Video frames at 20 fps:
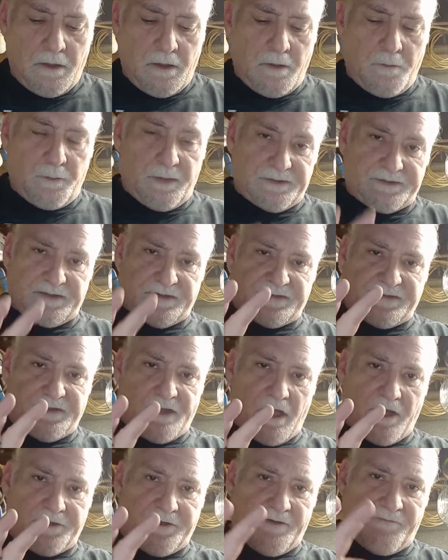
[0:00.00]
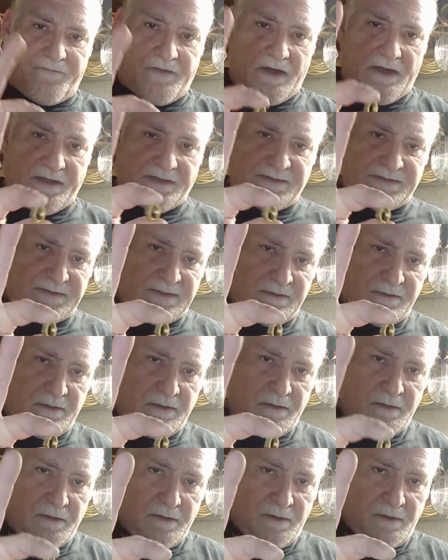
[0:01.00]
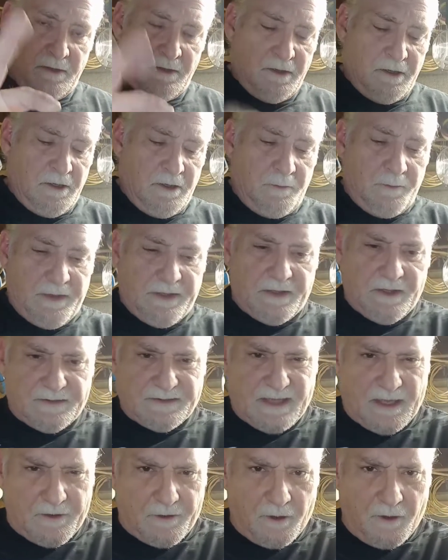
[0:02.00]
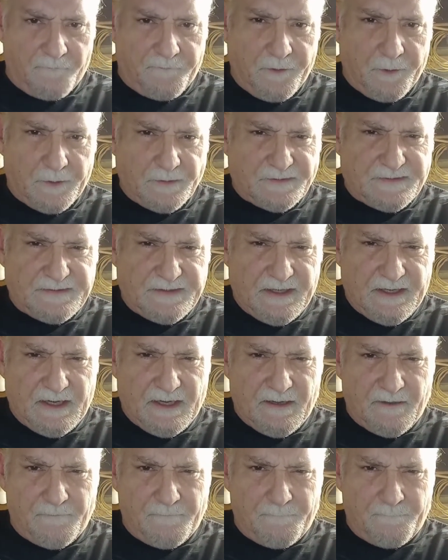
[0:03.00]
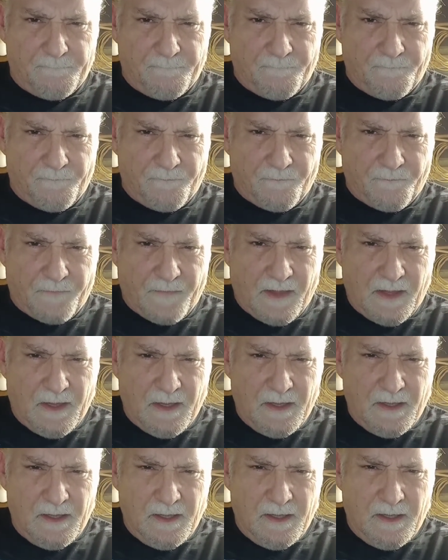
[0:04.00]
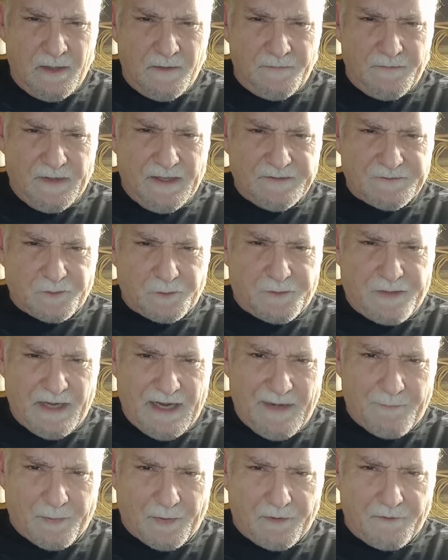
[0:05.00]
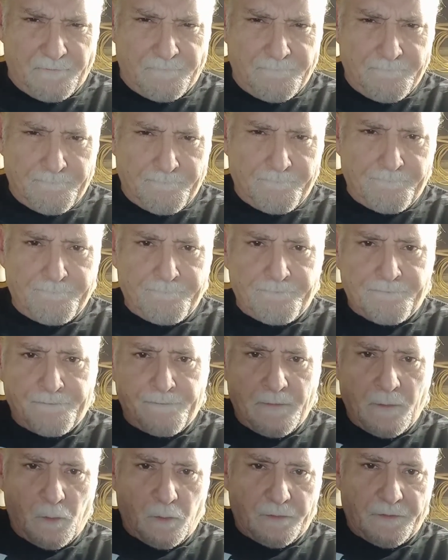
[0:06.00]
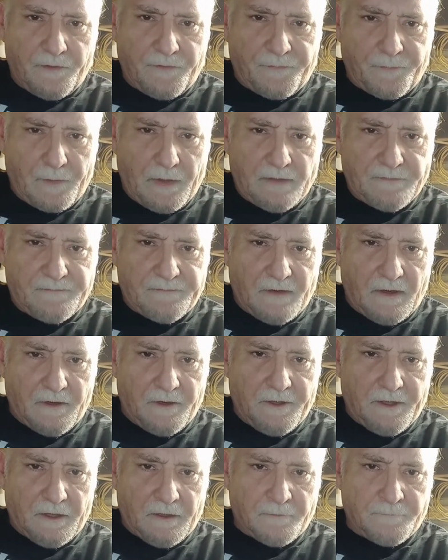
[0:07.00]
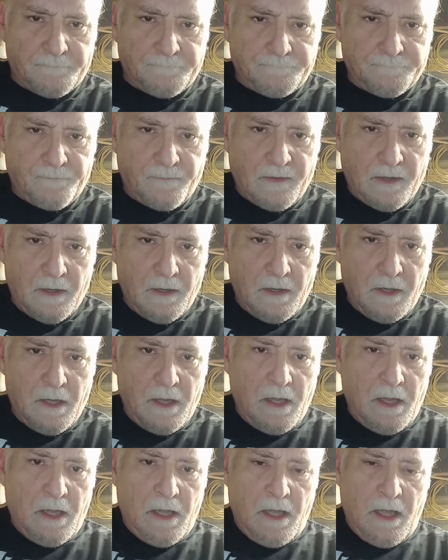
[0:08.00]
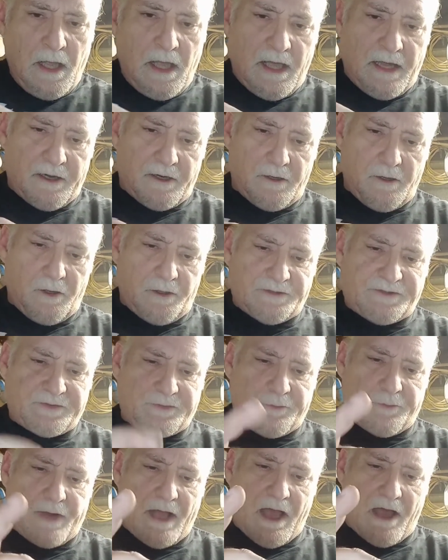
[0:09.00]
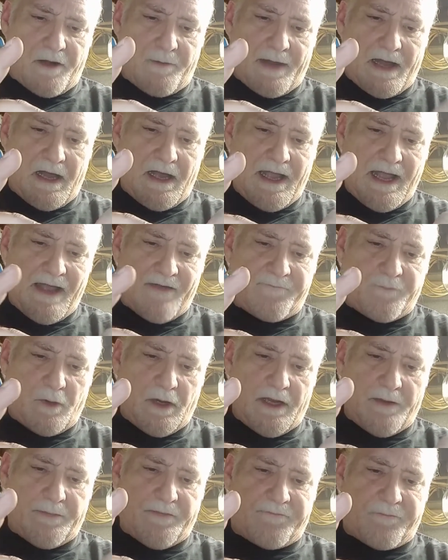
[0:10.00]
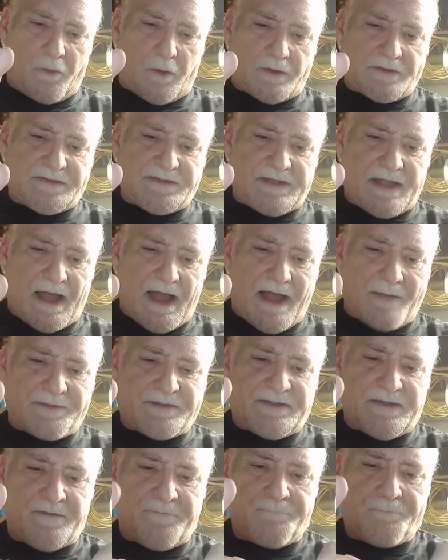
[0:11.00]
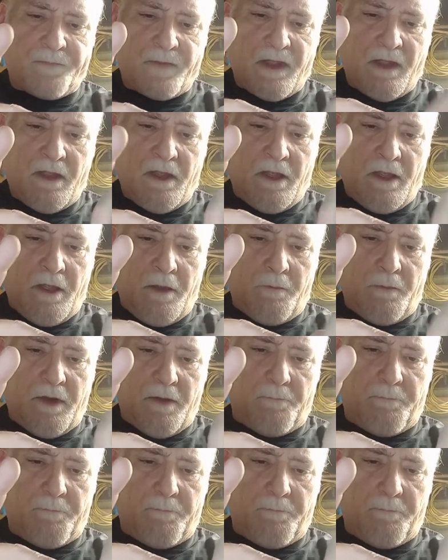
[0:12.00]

put this nut in a vise, because I don't know if you can see it. These are tapered where the threads are here. And it'll only screw down about halfway before it stops. But